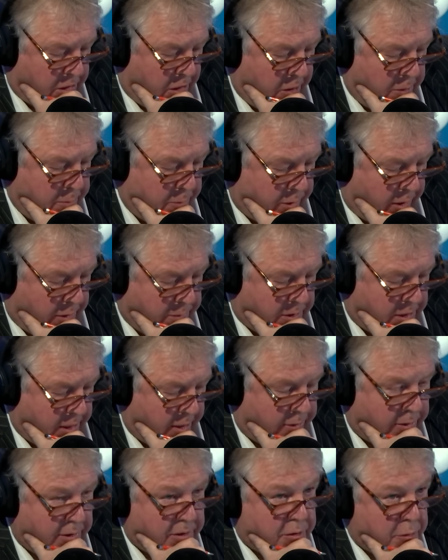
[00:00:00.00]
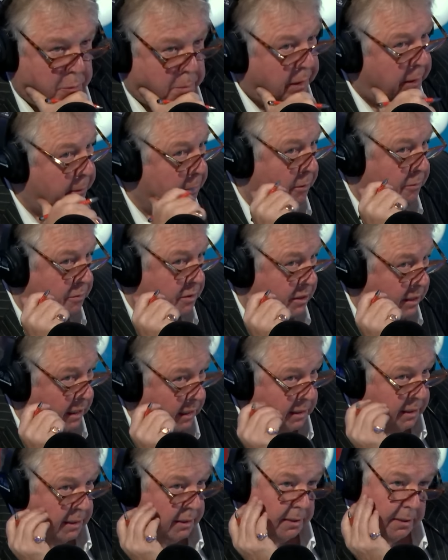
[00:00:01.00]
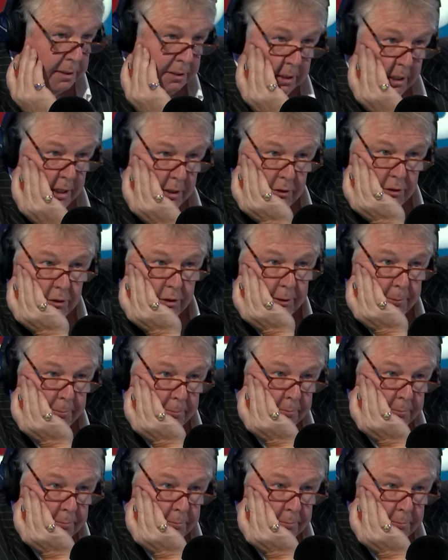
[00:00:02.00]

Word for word: Homegrown terrorists or people who've sneaked into this country?